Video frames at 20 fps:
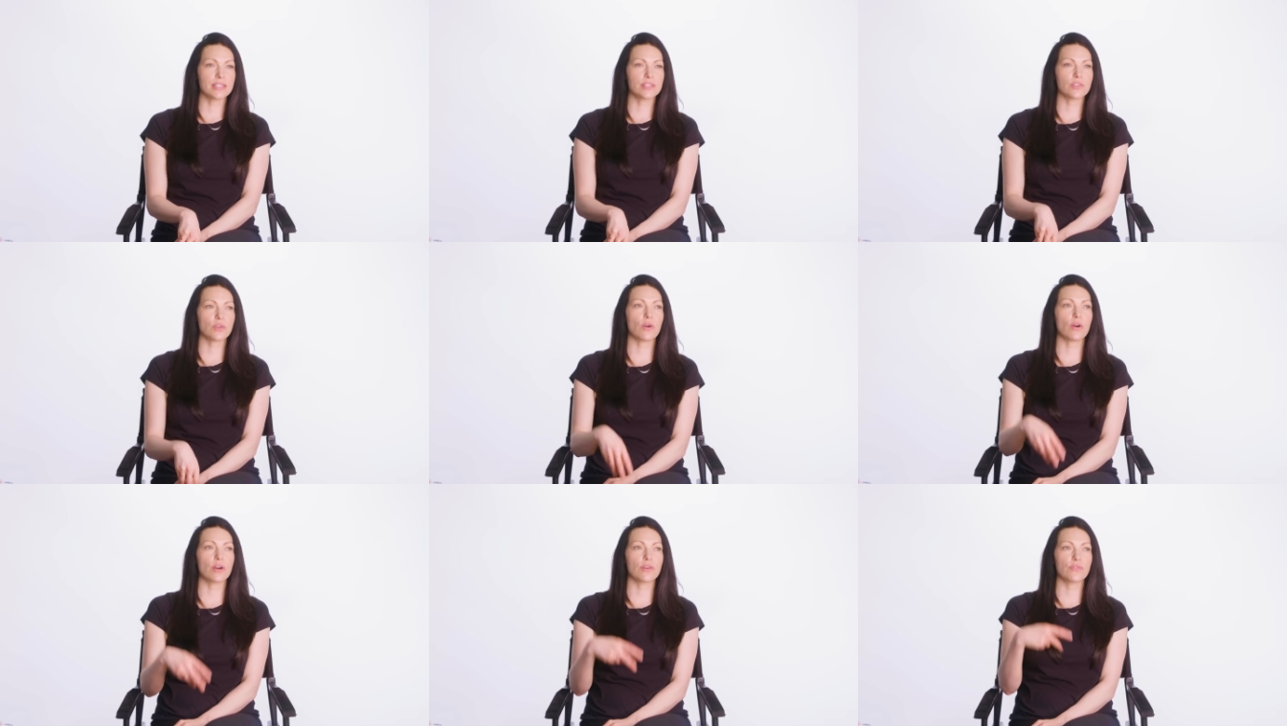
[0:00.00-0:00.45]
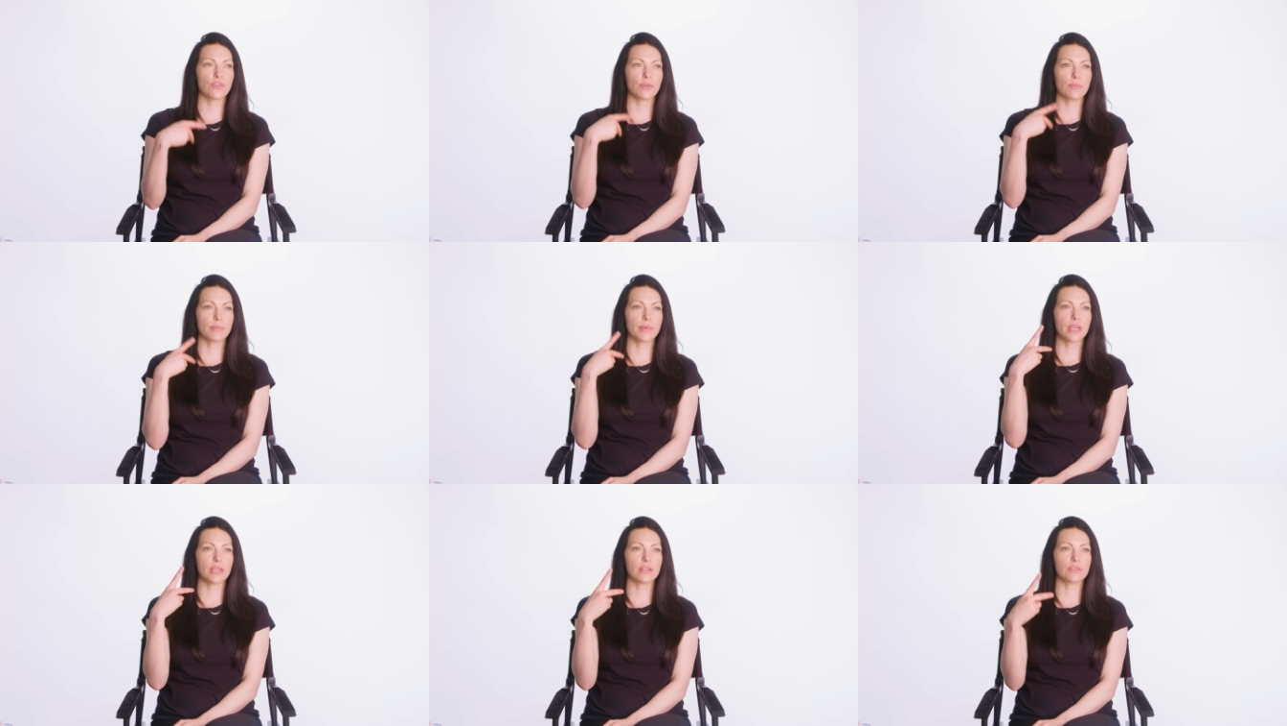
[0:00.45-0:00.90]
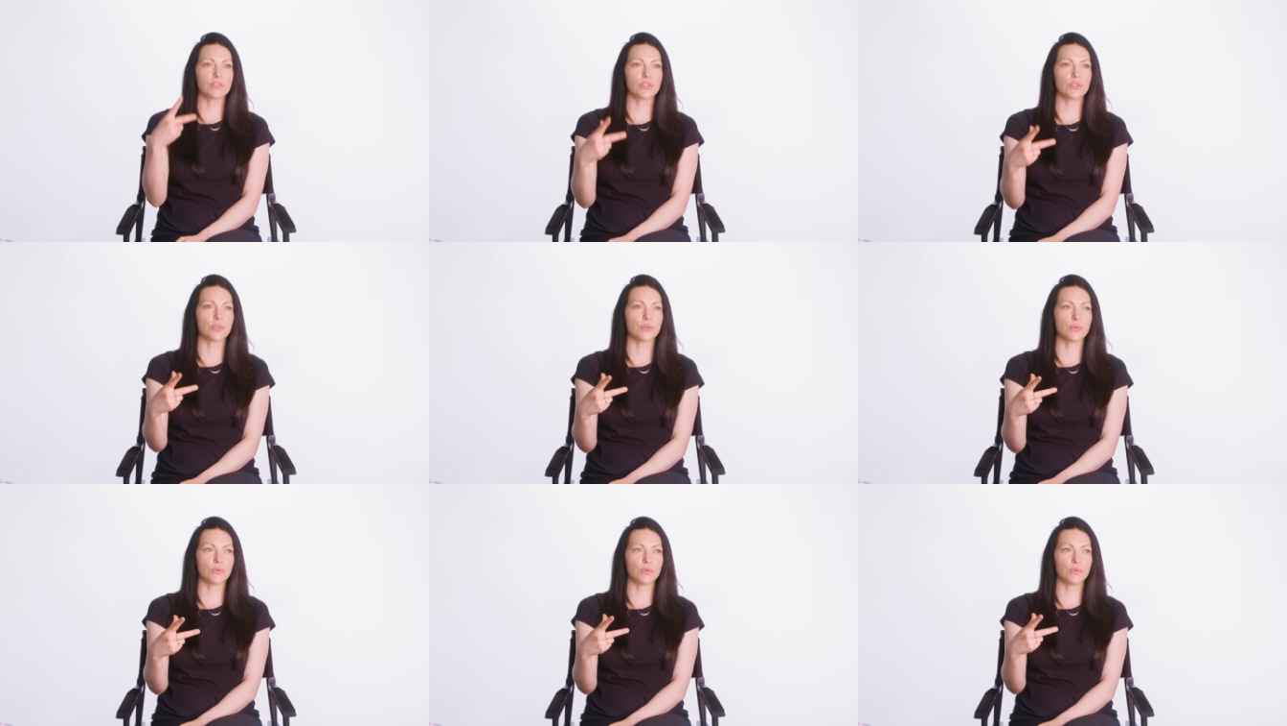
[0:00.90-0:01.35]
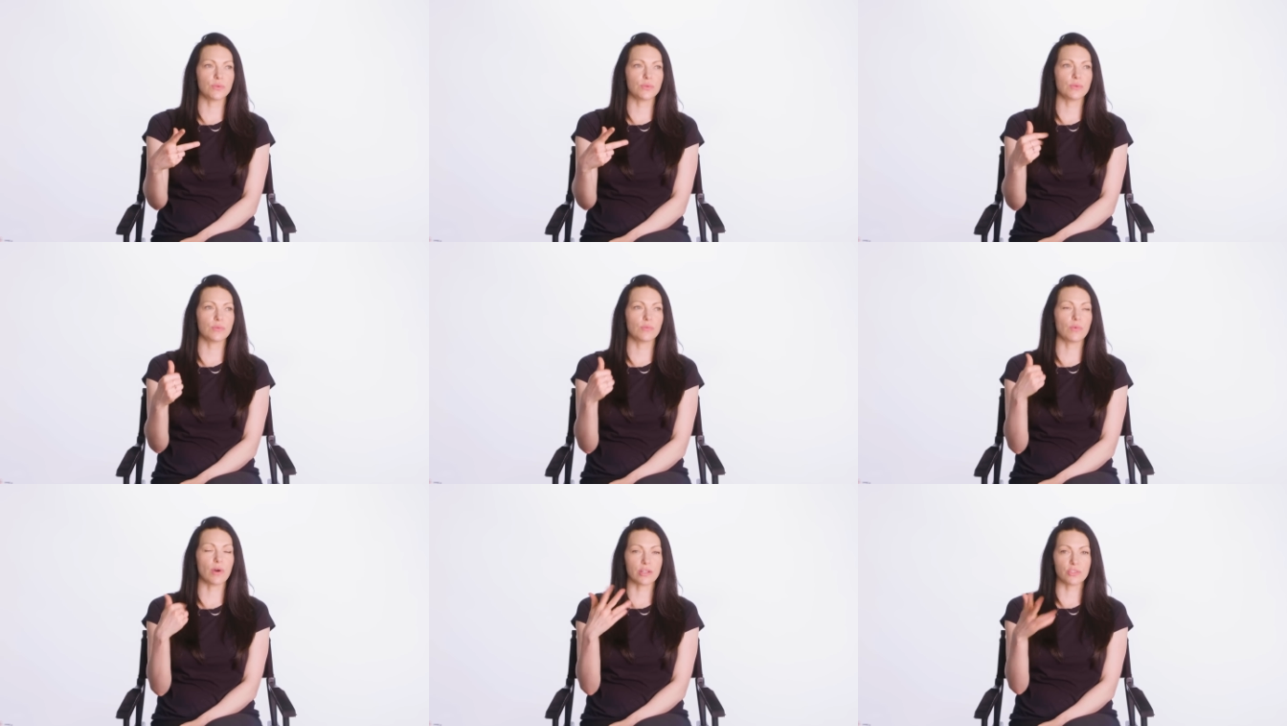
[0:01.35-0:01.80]
it's hard for me
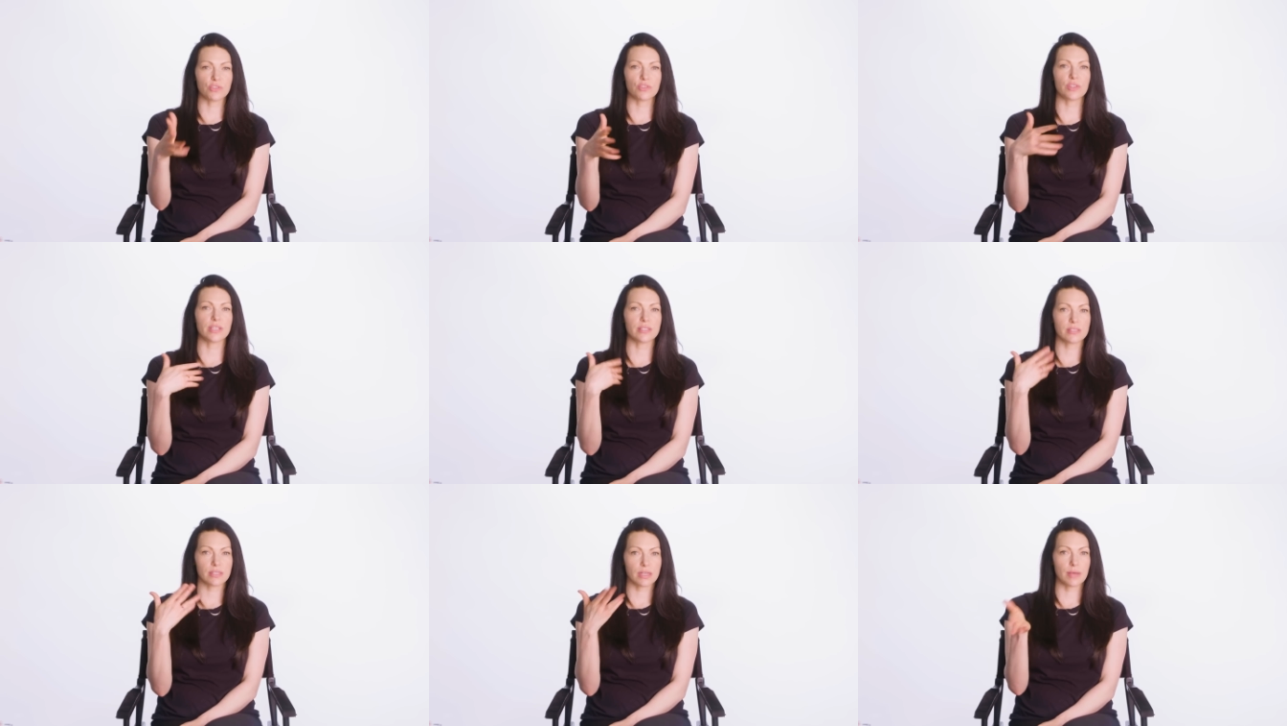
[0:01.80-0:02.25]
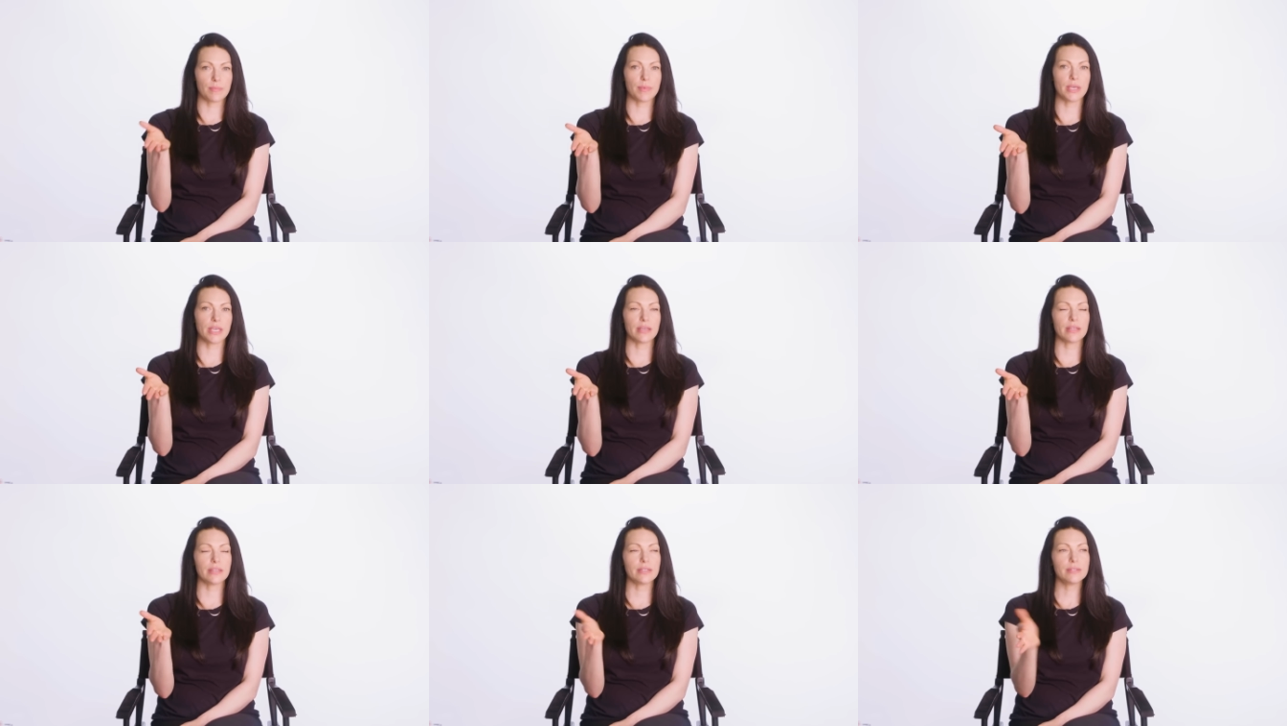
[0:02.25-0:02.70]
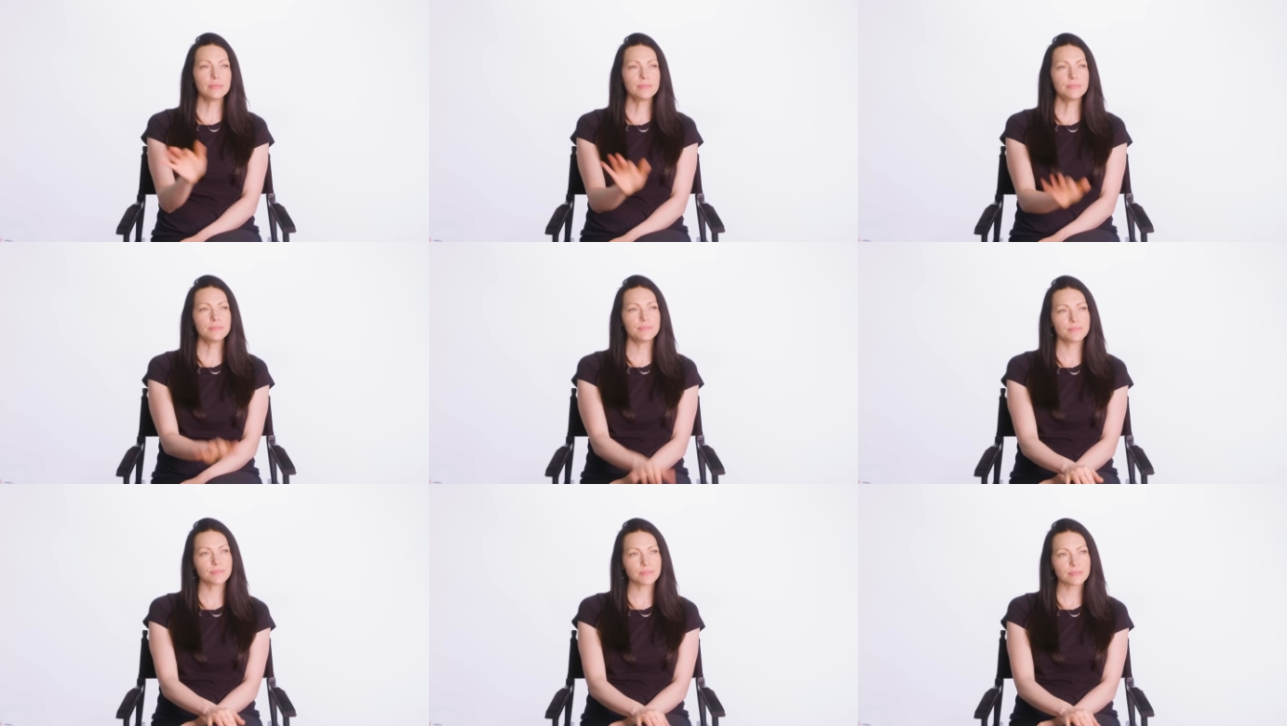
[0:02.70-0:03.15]
to watch things that I'm in.